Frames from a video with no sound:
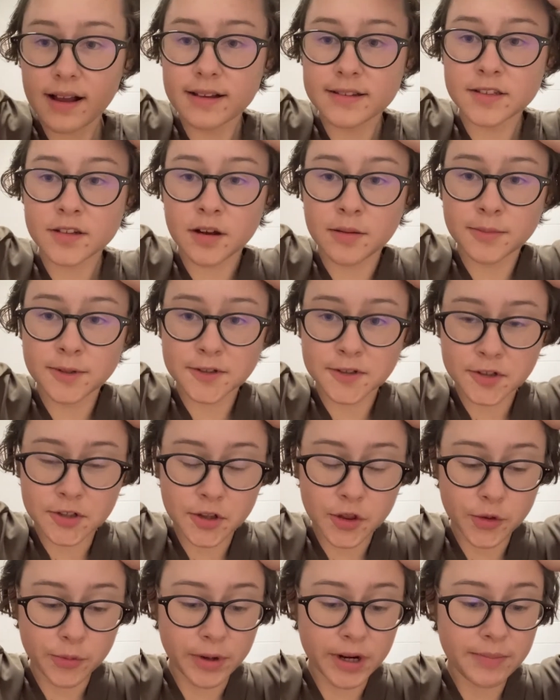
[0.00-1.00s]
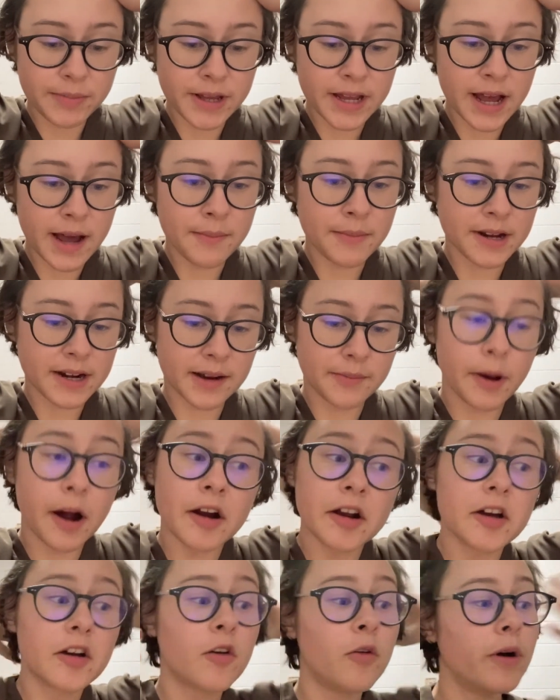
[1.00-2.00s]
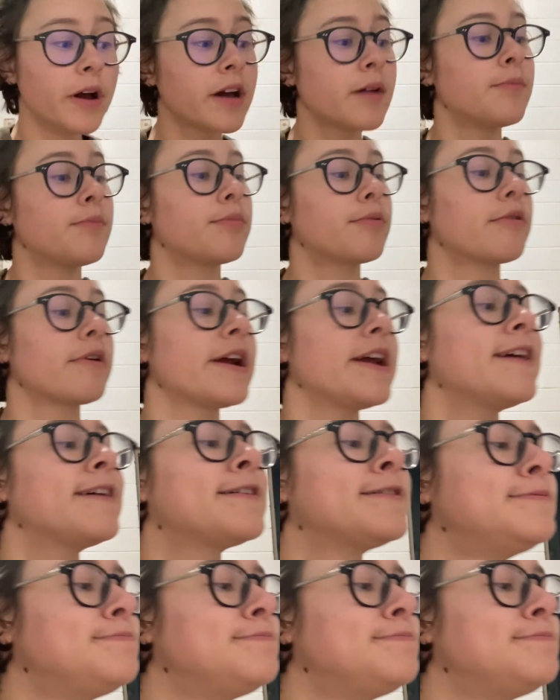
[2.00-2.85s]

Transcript: It's almost 3 p.m. and I'm on a quick break.